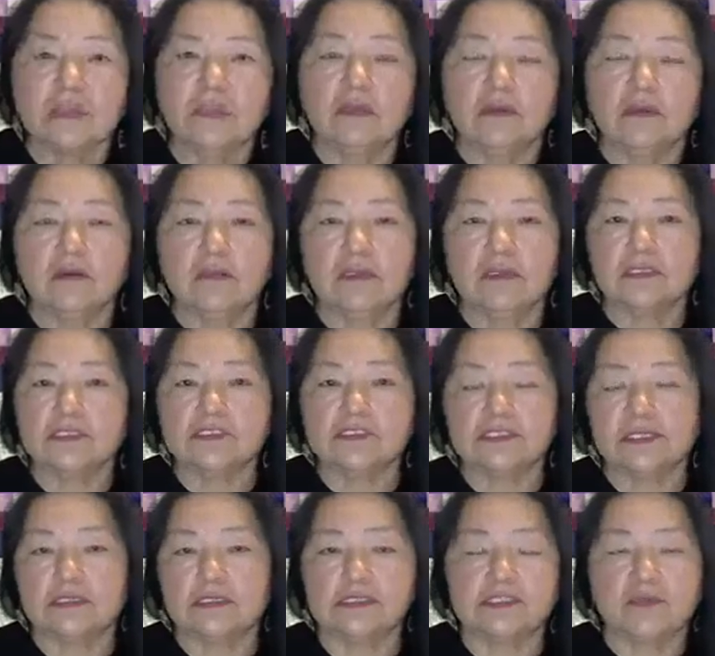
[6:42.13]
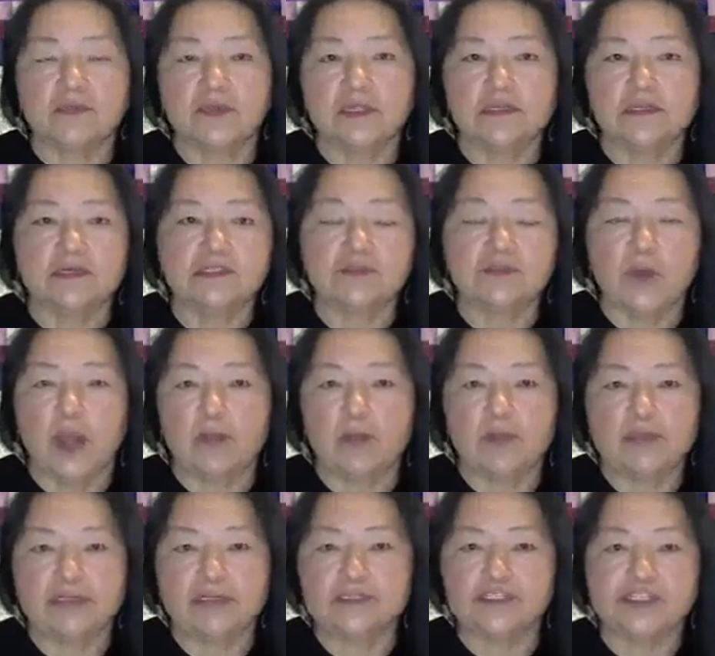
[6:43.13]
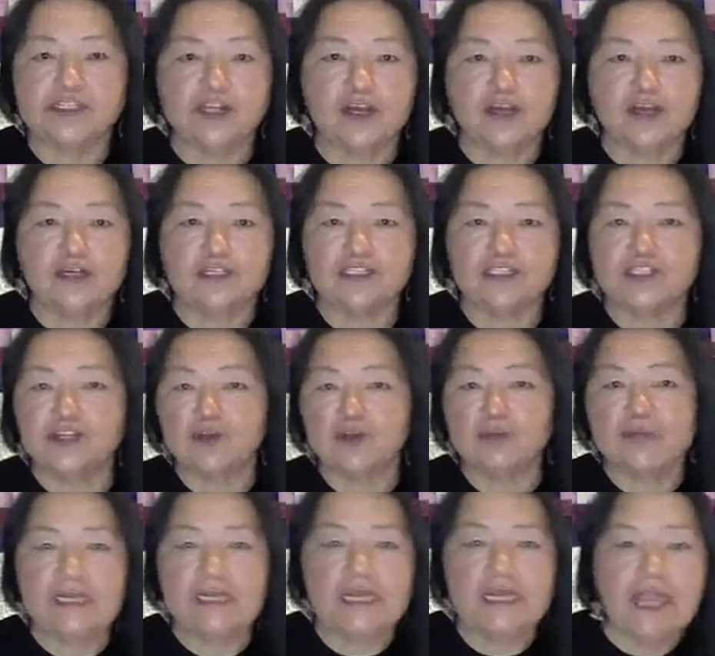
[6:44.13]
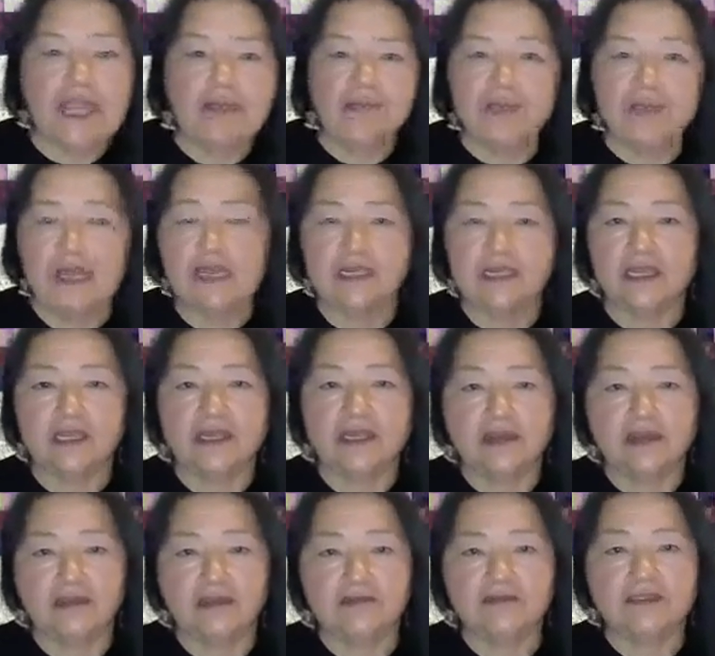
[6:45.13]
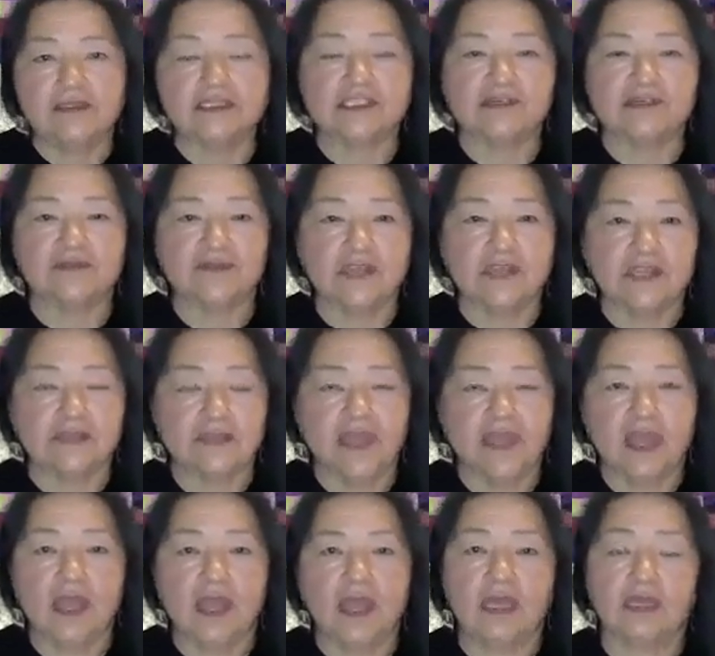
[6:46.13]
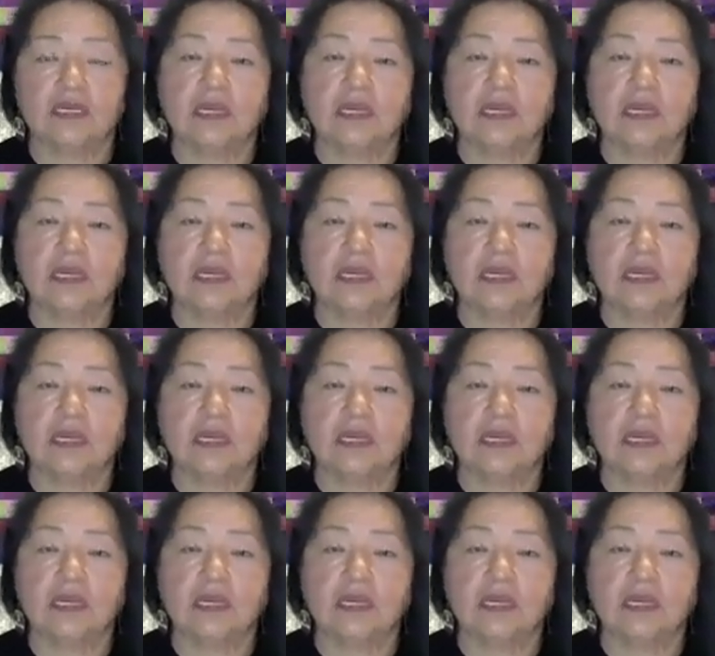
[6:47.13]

You know, there's some of those popular songs, you know, money can't buy love and stuff like that.